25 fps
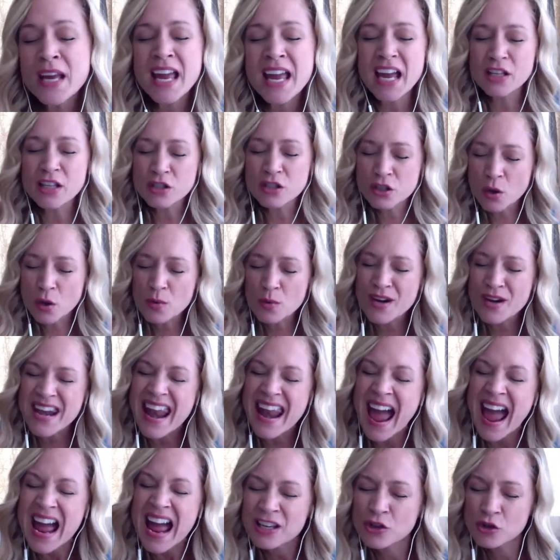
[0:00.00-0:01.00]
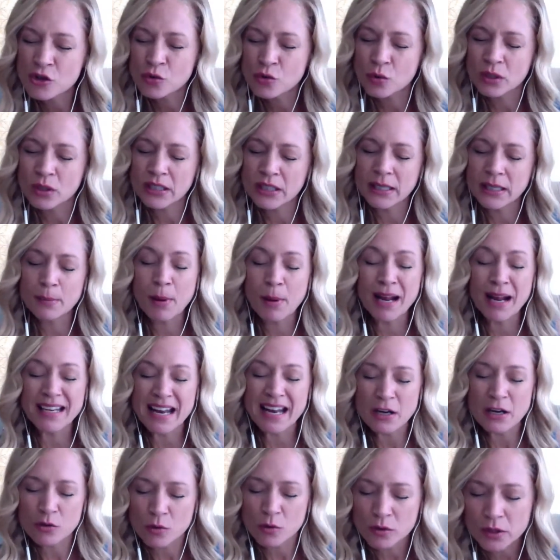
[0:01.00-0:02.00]
And so naturally, by
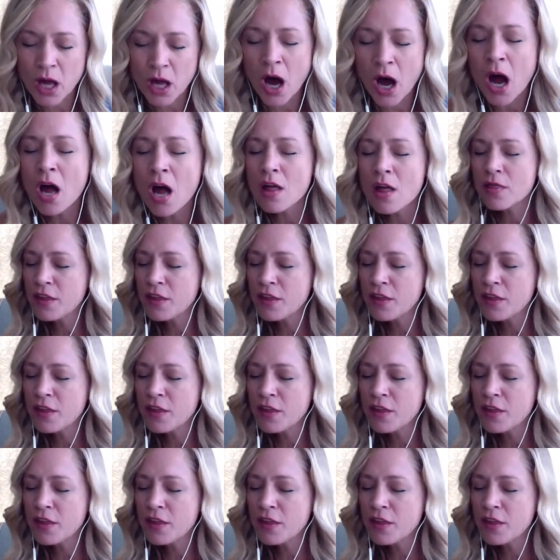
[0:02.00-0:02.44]
natural law,